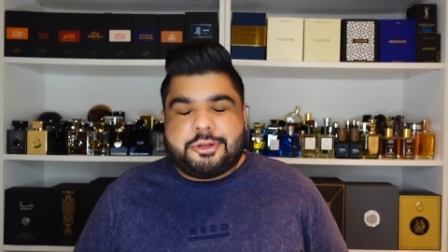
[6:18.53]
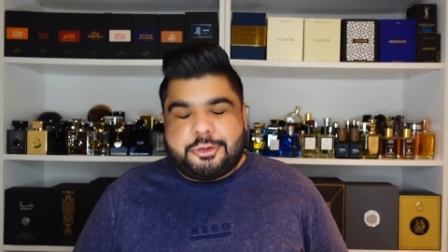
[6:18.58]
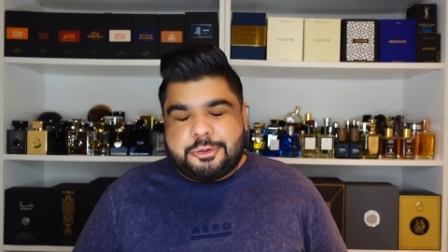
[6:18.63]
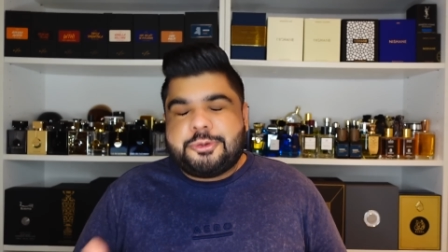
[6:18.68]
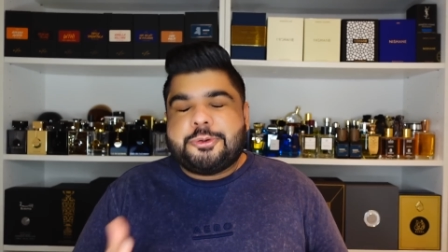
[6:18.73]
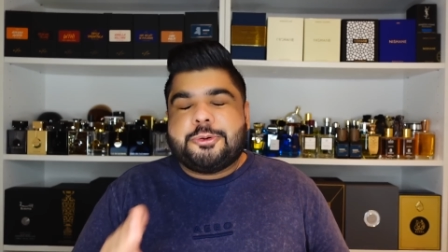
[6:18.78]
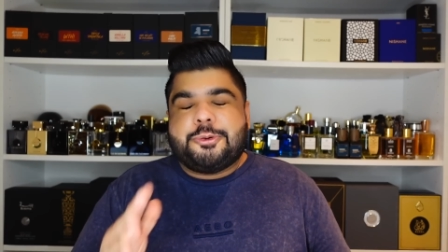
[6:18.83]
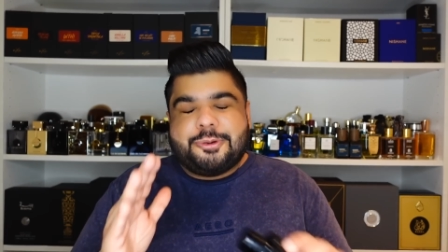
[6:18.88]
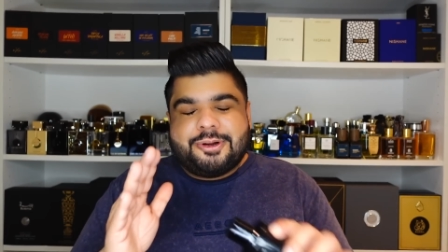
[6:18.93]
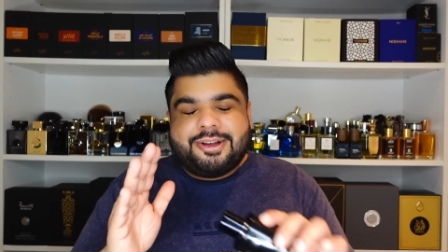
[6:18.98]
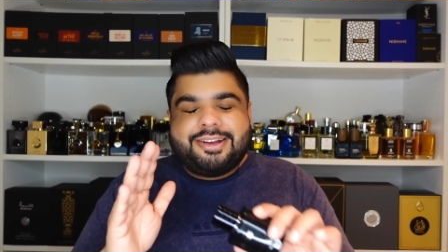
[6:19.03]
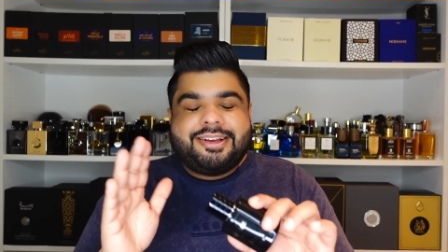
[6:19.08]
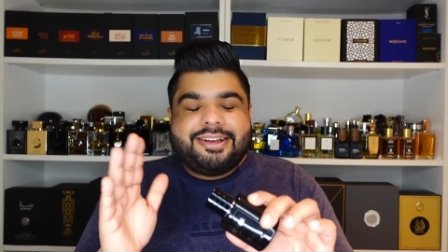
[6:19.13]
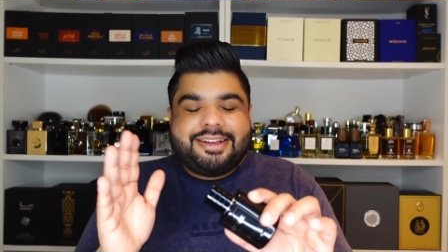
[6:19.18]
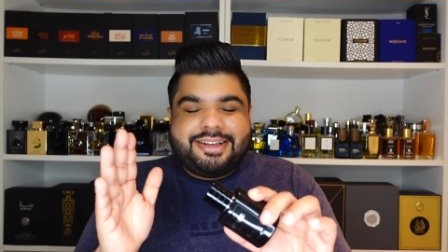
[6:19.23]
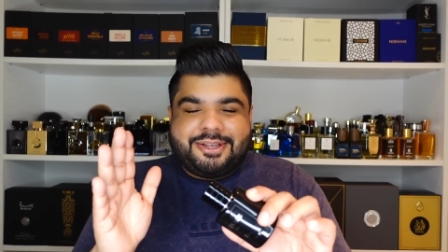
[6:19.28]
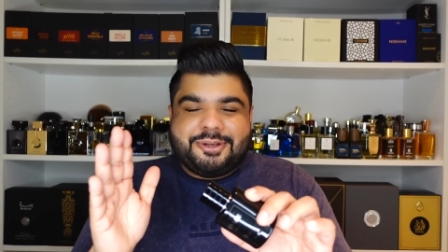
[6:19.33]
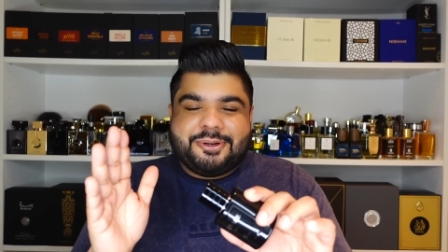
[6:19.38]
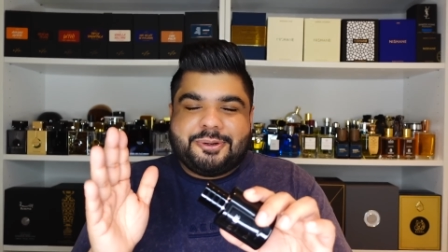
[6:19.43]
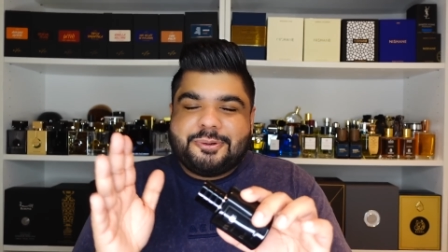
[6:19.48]
You do,
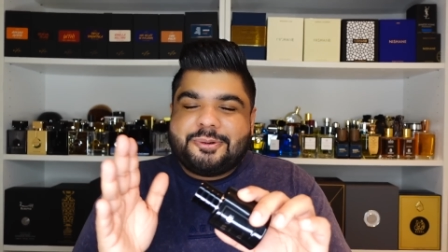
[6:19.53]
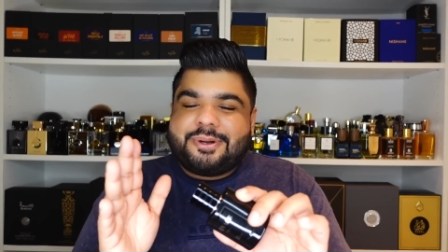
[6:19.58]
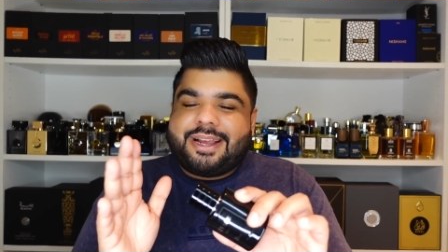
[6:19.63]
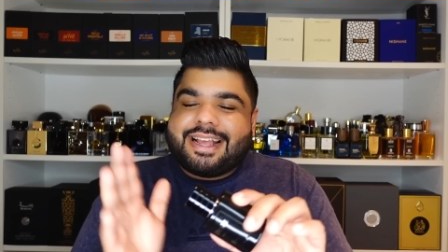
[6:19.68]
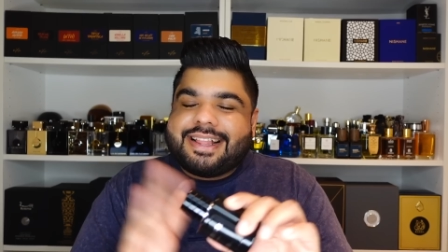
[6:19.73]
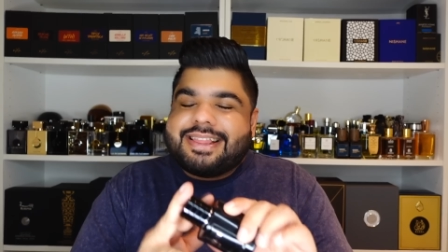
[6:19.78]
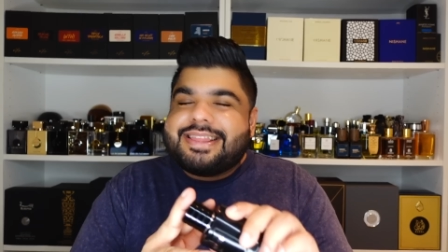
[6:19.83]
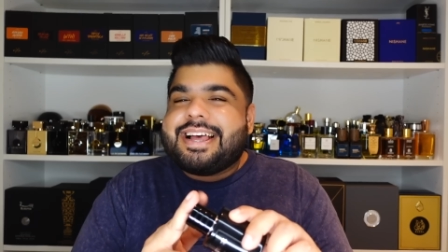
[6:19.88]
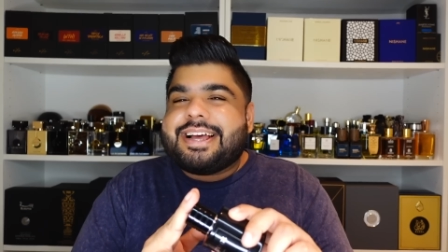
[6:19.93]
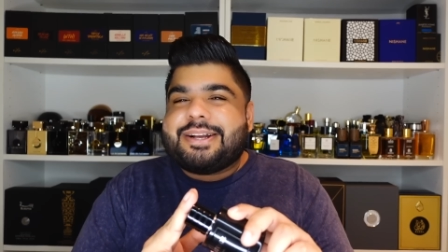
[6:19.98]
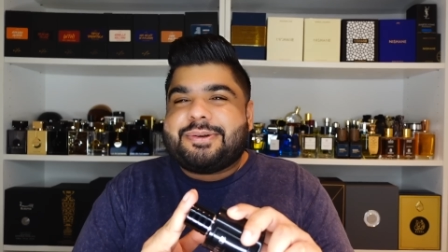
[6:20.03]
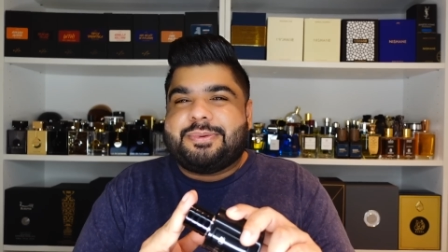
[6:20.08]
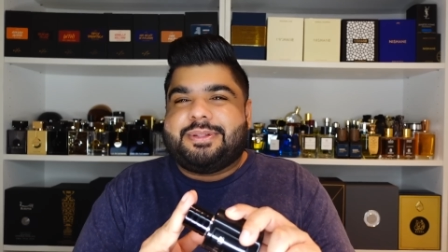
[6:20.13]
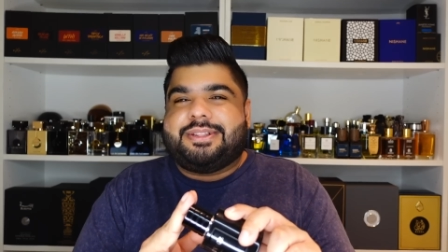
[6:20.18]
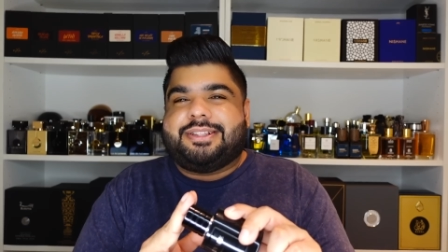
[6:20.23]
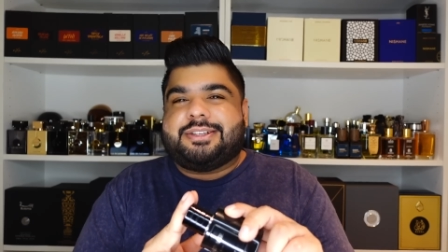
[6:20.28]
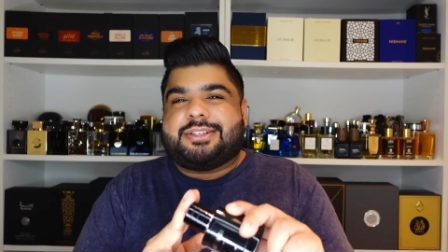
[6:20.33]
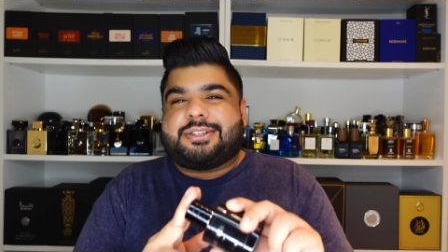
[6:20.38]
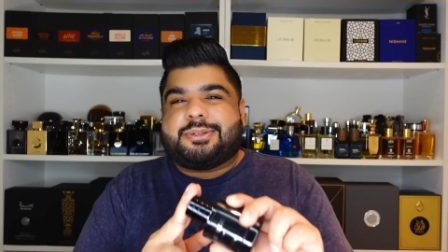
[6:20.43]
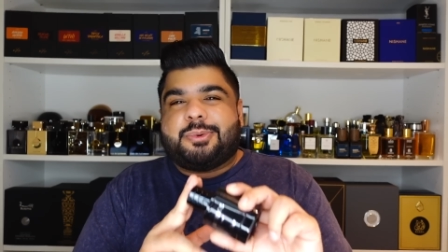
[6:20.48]
you do get that
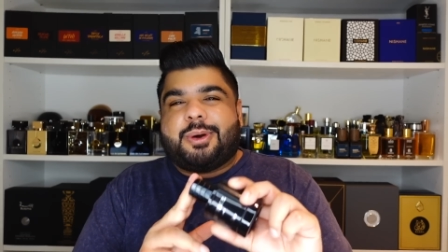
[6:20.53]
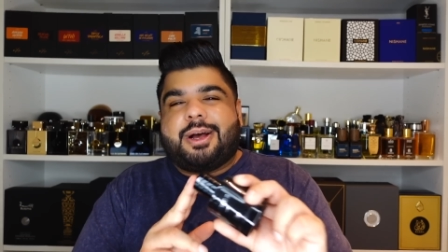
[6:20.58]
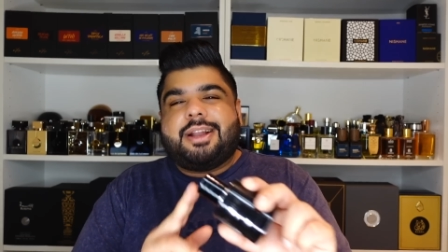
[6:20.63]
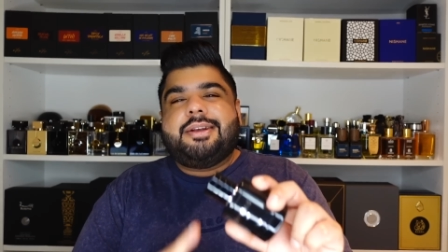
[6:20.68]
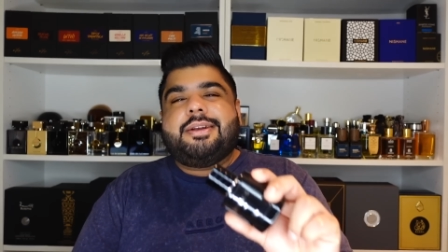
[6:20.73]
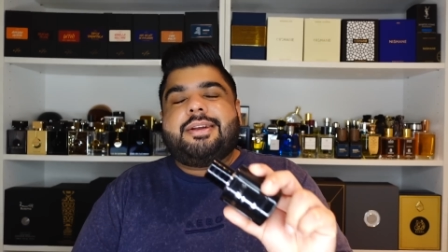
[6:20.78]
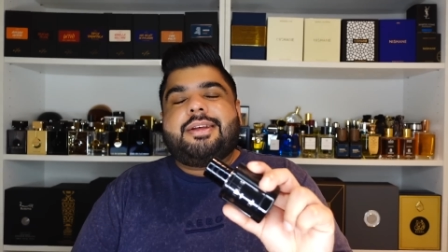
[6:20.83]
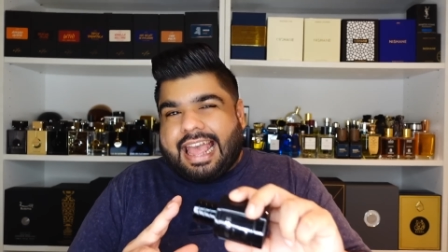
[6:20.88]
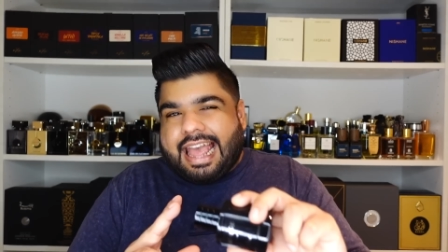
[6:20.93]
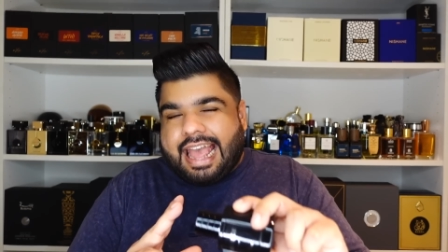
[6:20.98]
with this one.